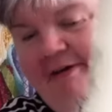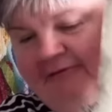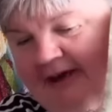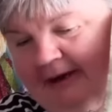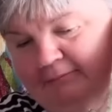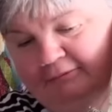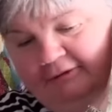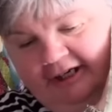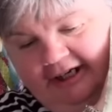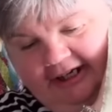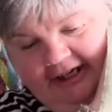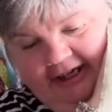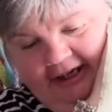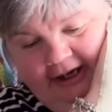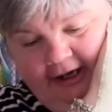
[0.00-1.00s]

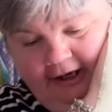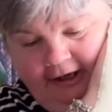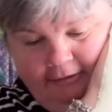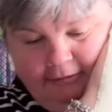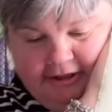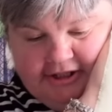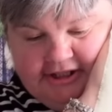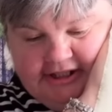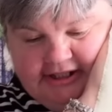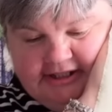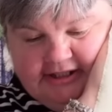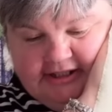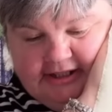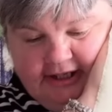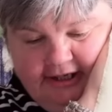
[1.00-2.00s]
fabric, which
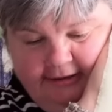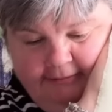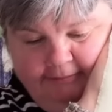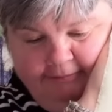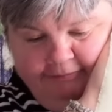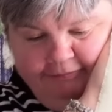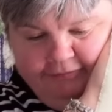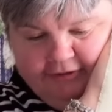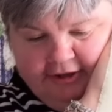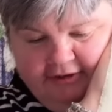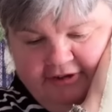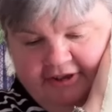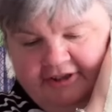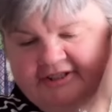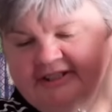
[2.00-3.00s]
is
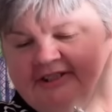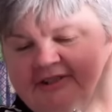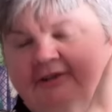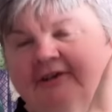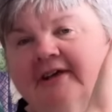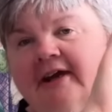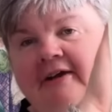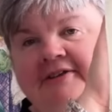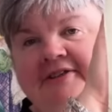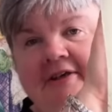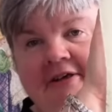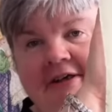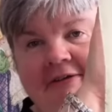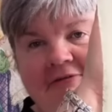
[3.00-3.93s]
32 count olive